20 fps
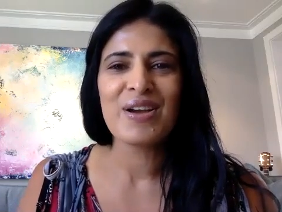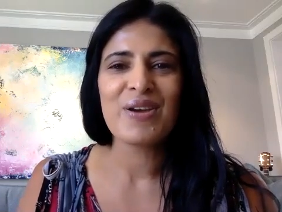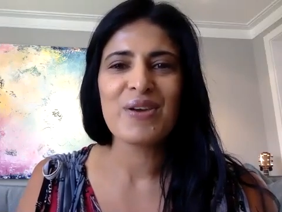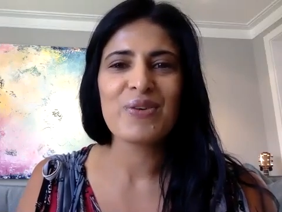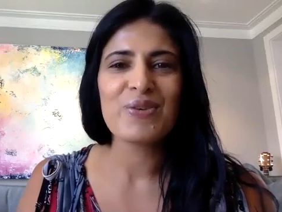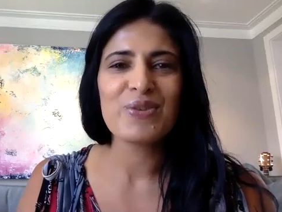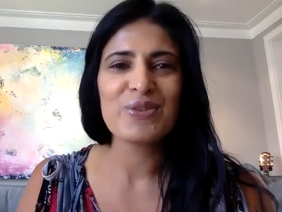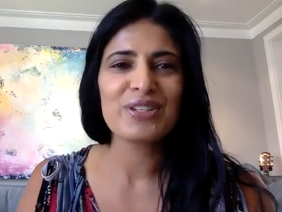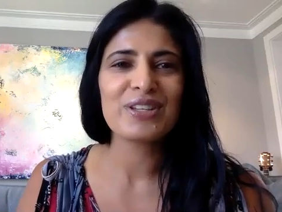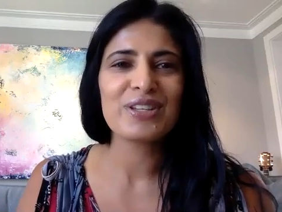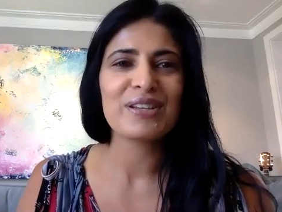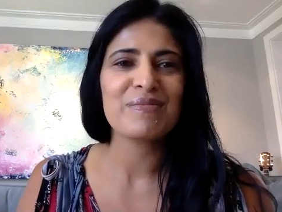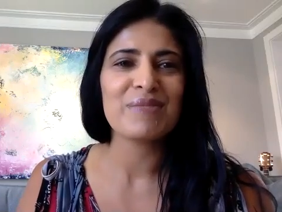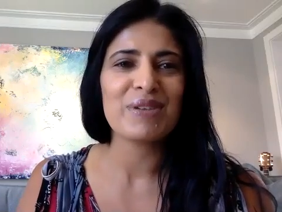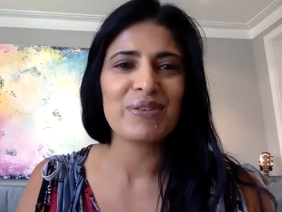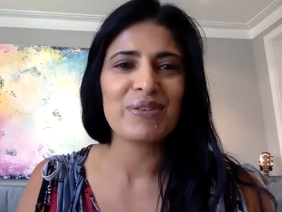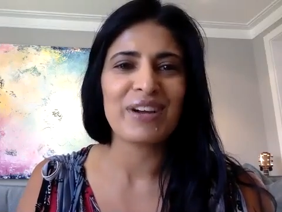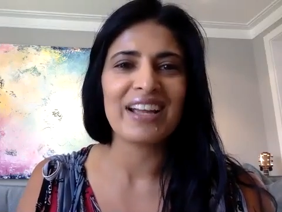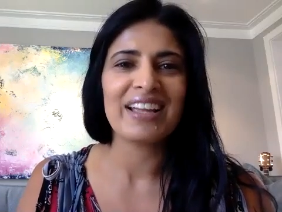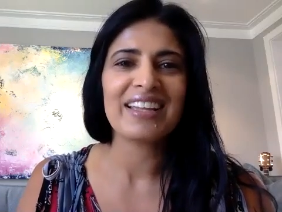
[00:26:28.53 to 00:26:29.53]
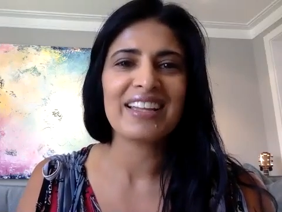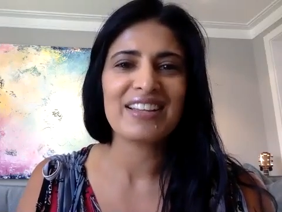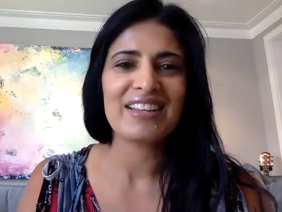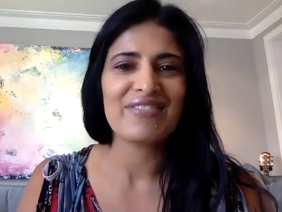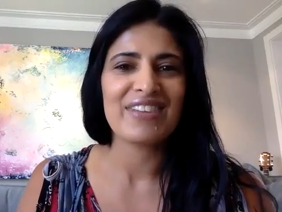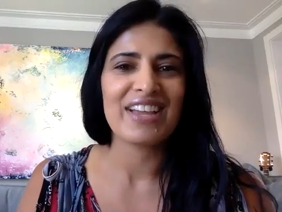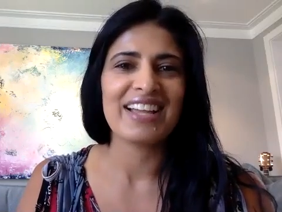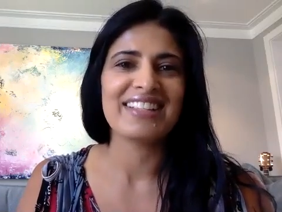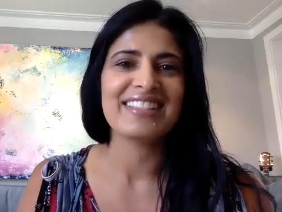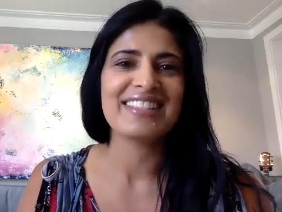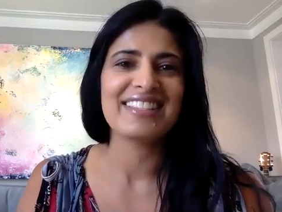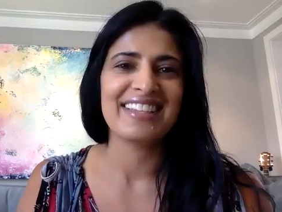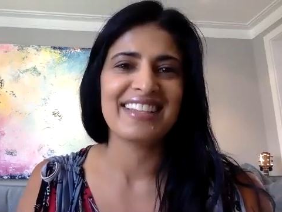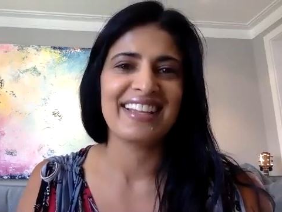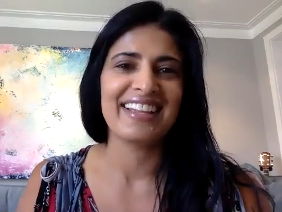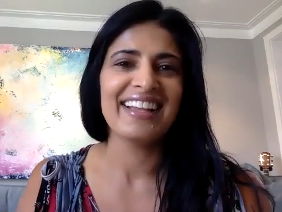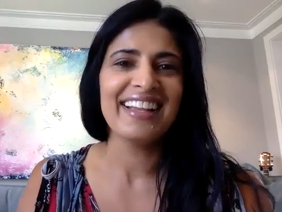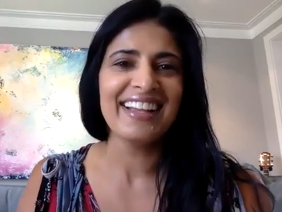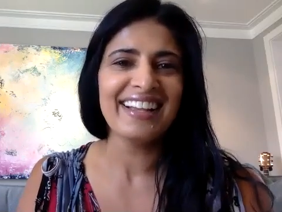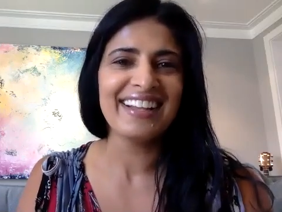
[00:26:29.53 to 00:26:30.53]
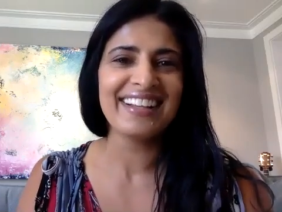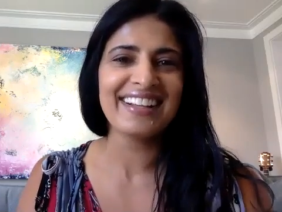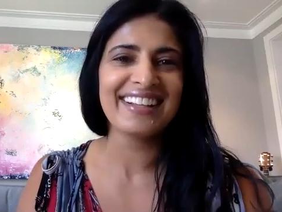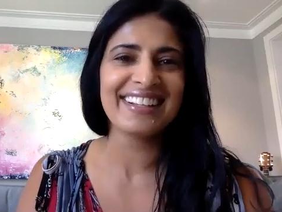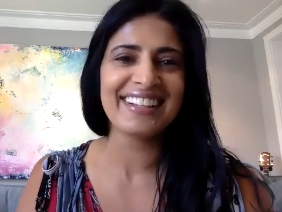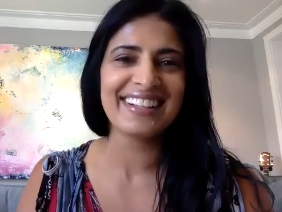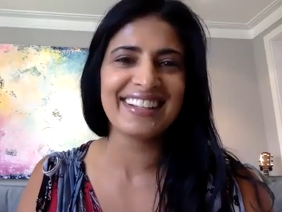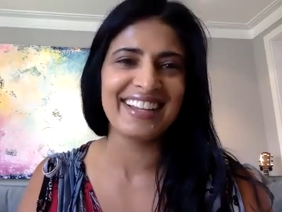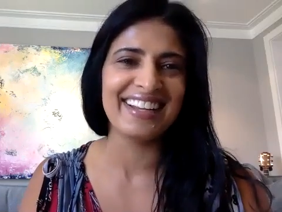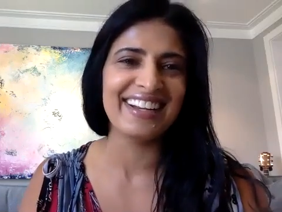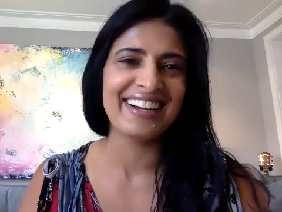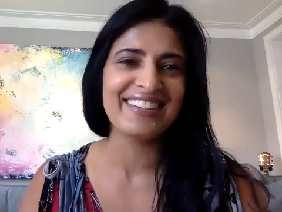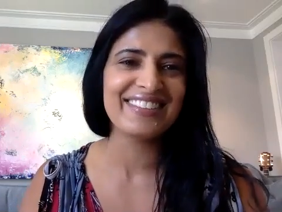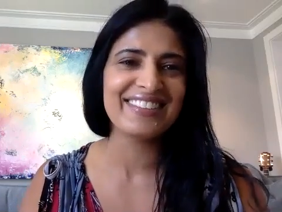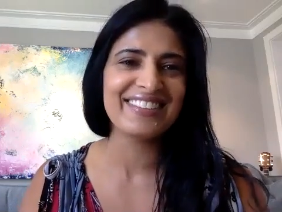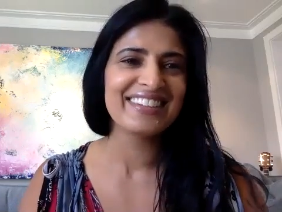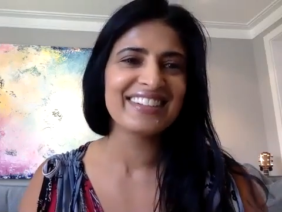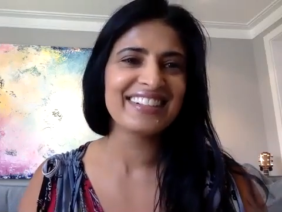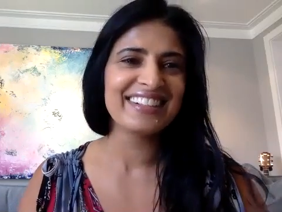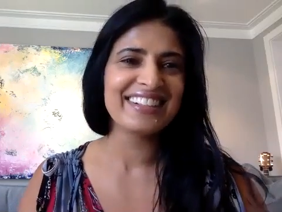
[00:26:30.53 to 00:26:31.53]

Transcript: Who's going to be rank advancing, you know?